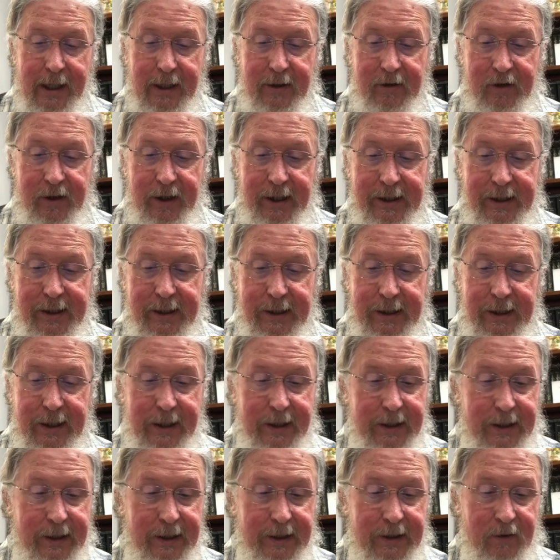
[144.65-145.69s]
Jesus
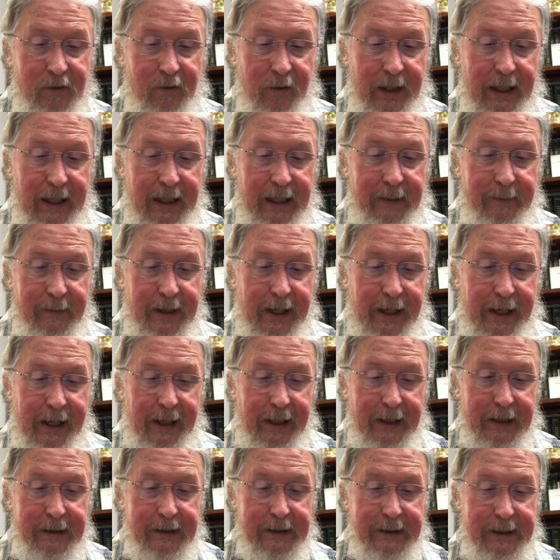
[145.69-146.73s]
is described
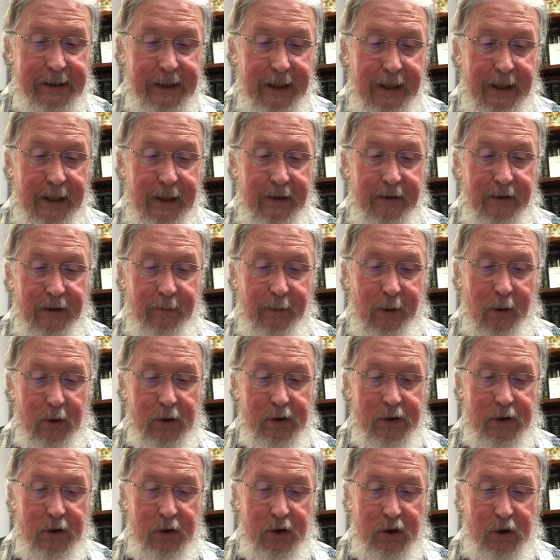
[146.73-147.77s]
as the
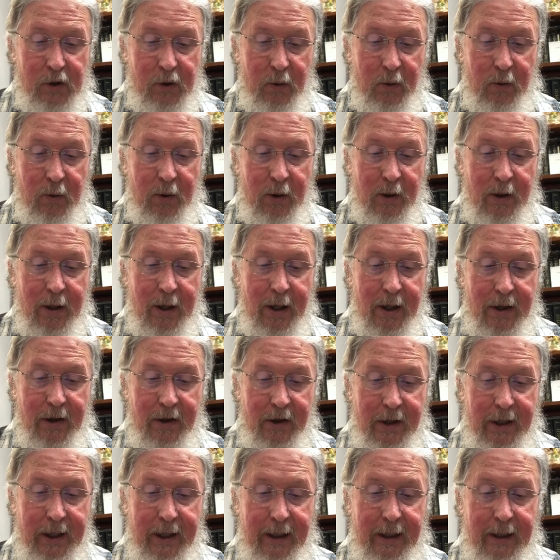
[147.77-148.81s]
most sure
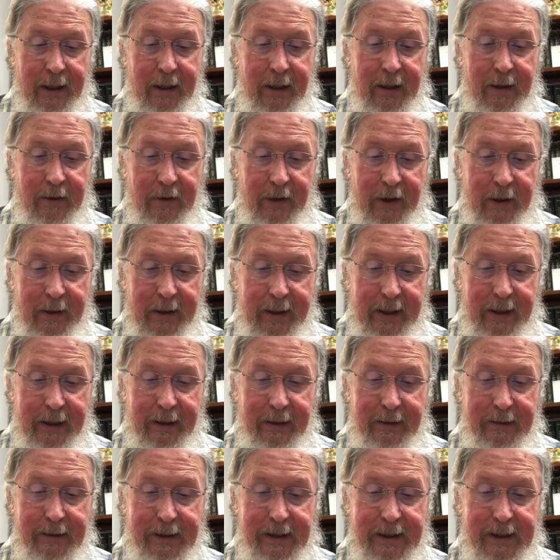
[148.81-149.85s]
thing there
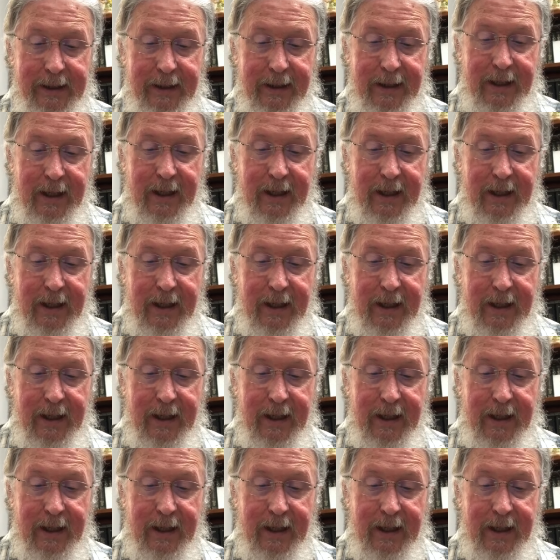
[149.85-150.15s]
is,